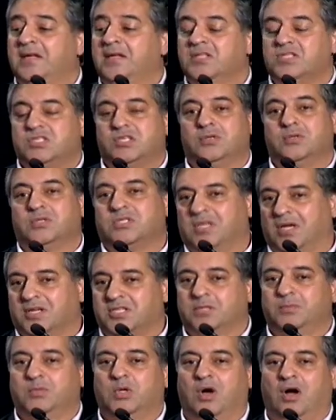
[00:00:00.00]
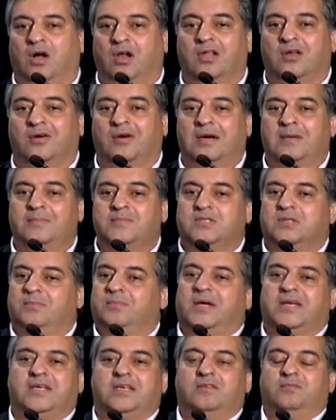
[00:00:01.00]
to touchable holograms that
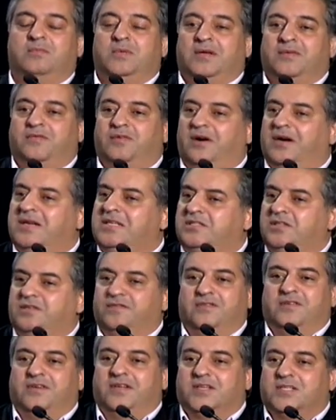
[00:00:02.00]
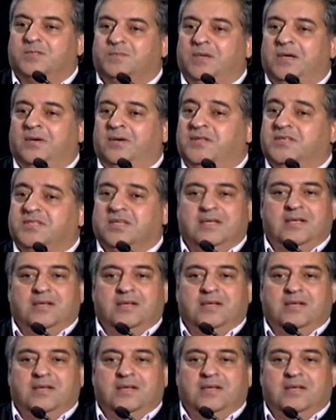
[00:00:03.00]
might give me a very different experience.